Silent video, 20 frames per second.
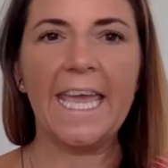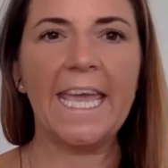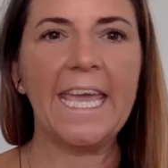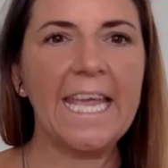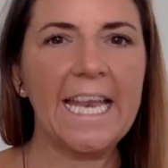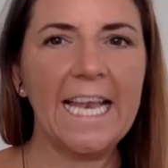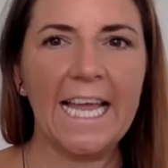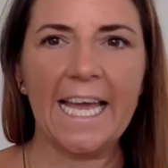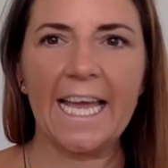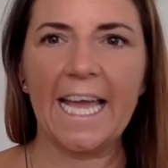
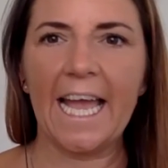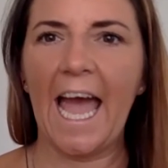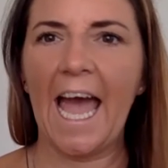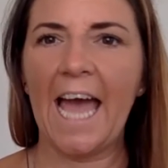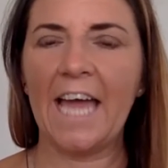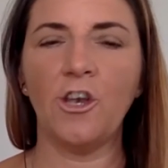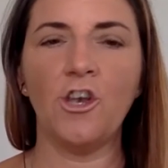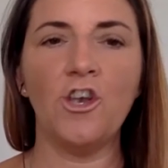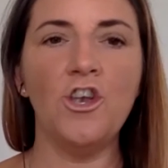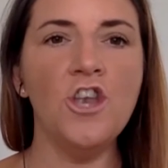healing
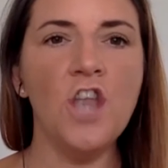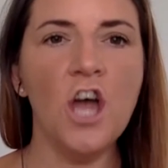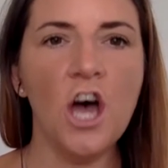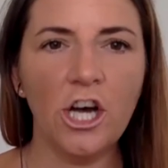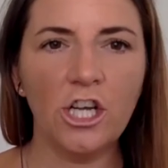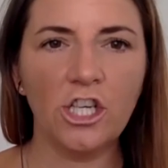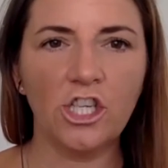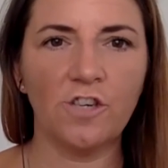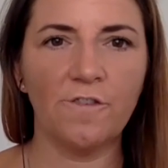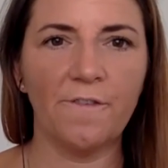and
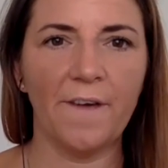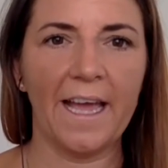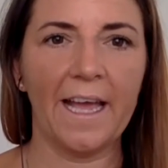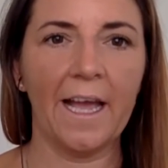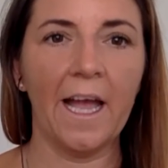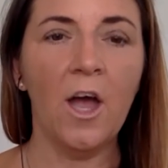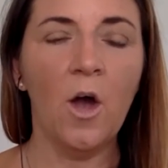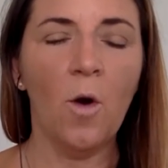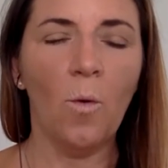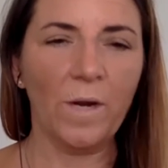
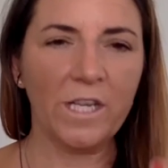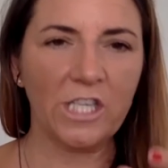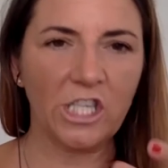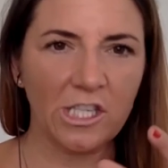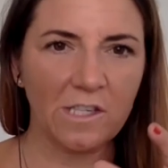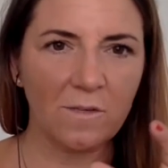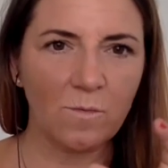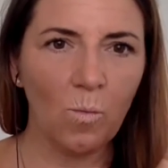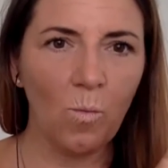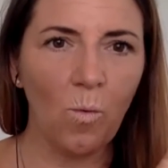nurturing,
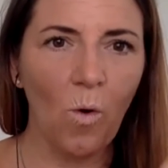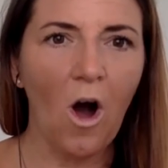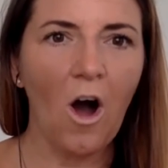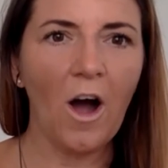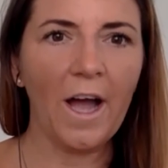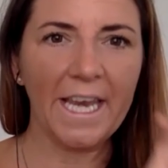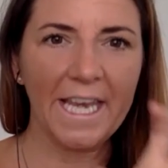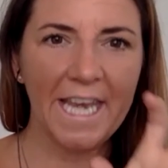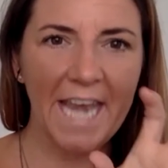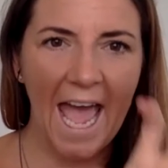which is
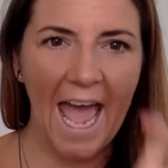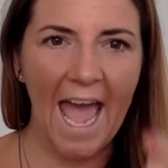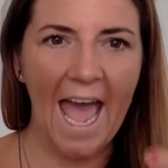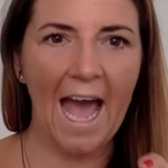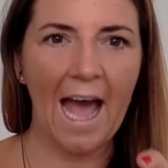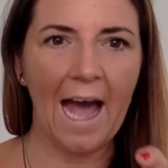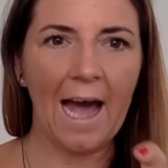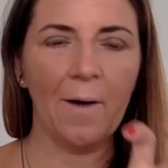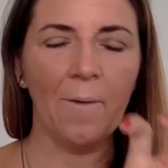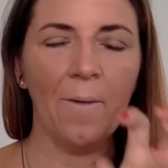why
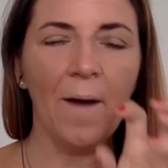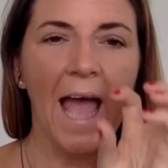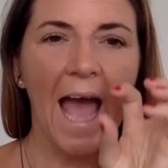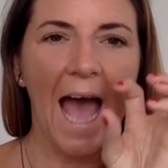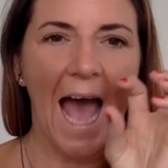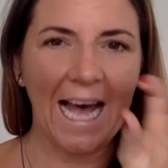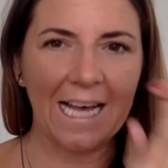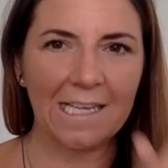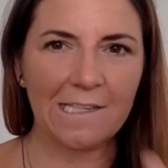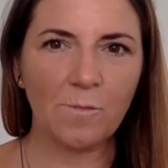now,
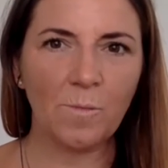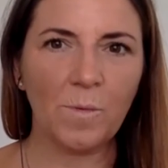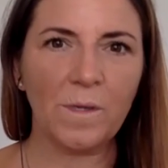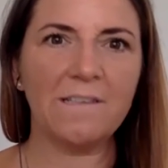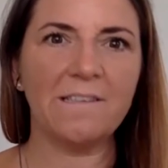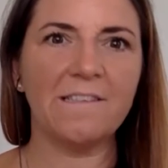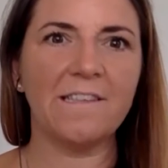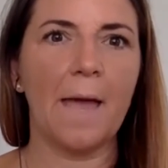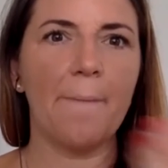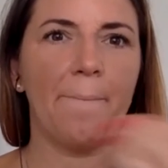as we
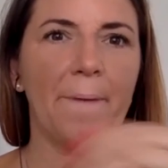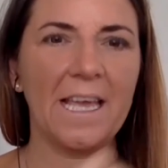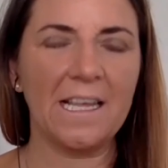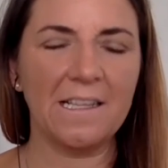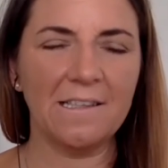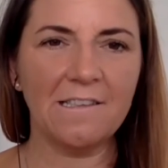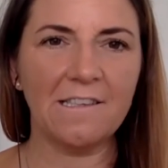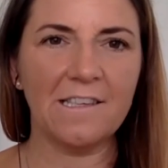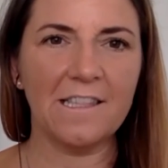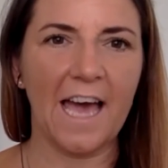step
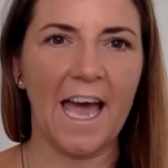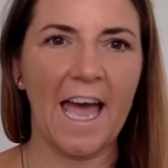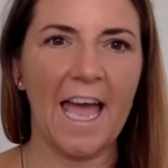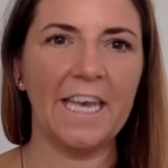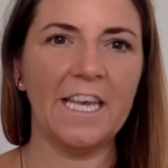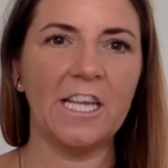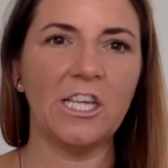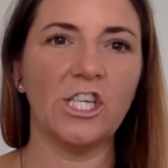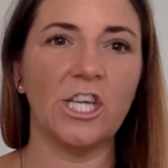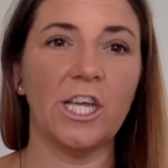into that
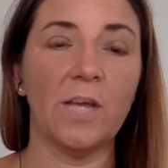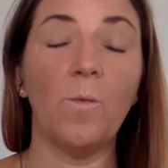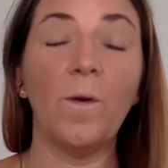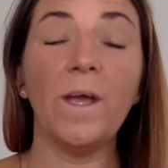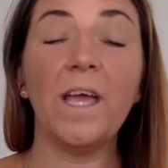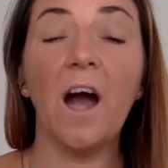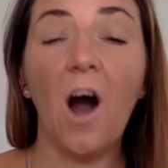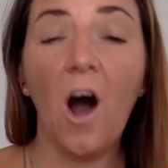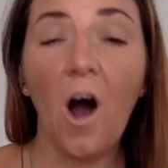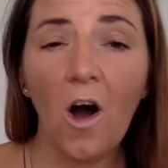energy,
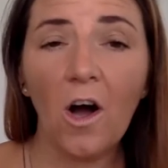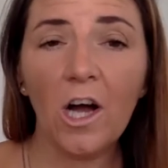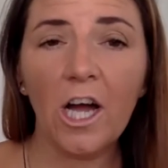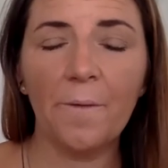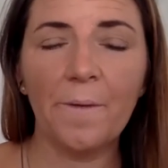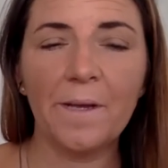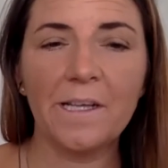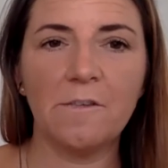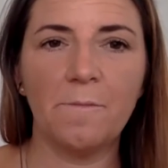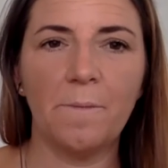we are
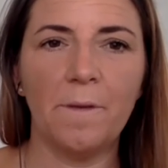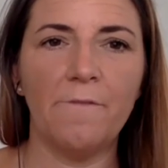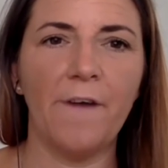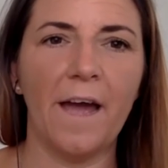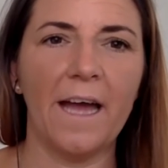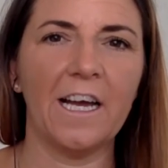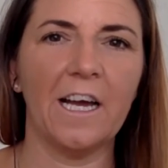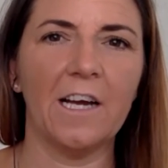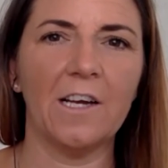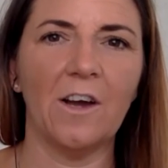going to be
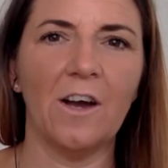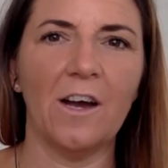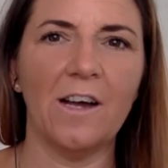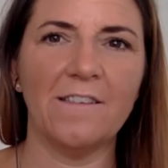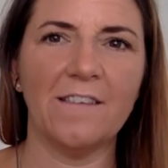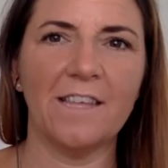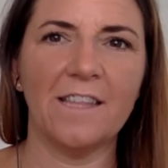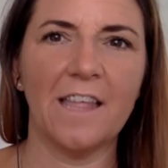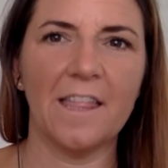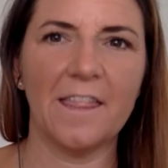
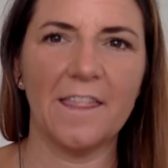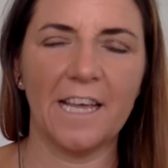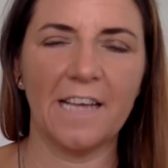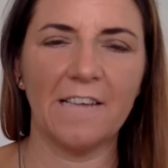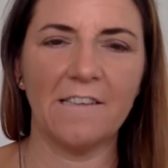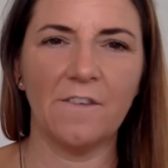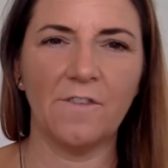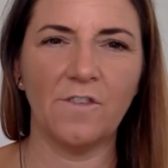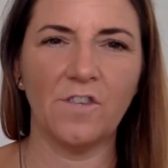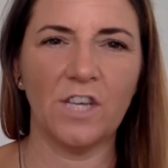recognizing that
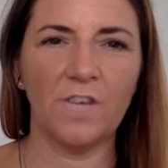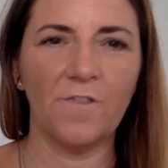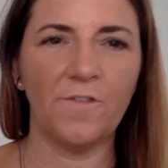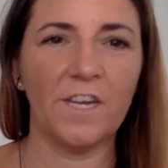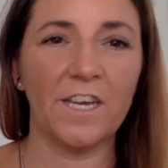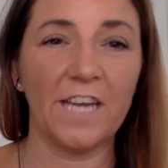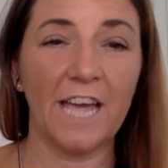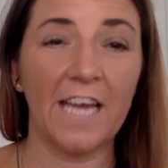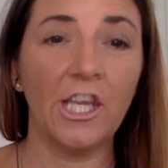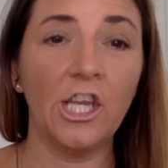things have
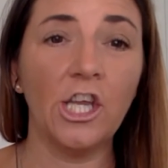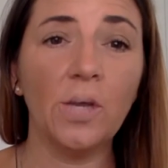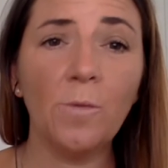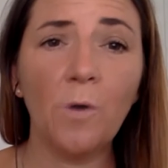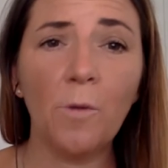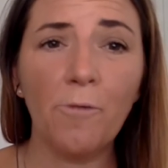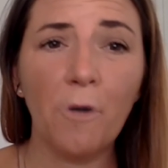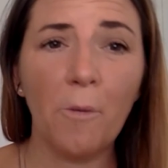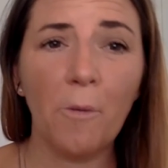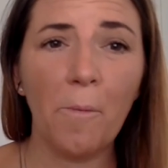shifted. And you
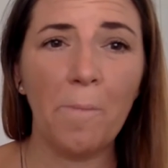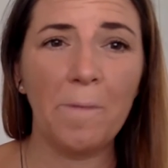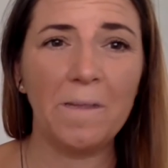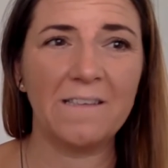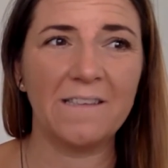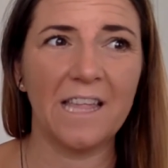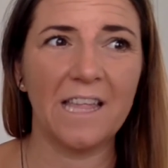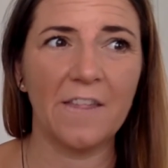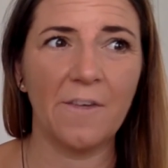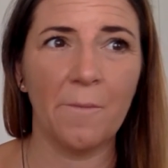will probably
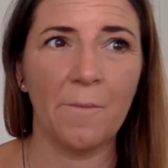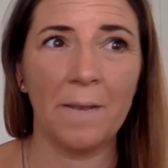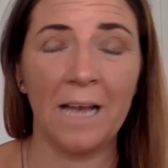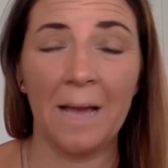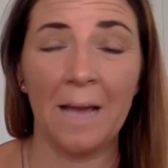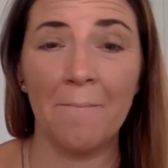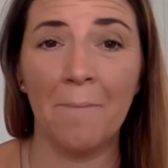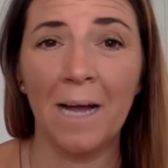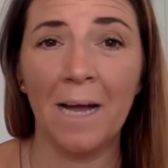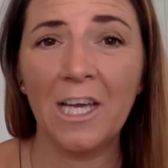sit there and be
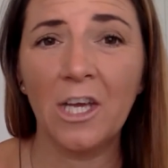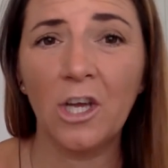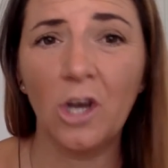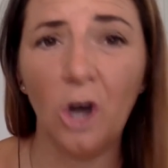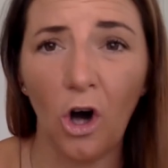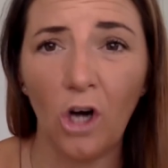like, my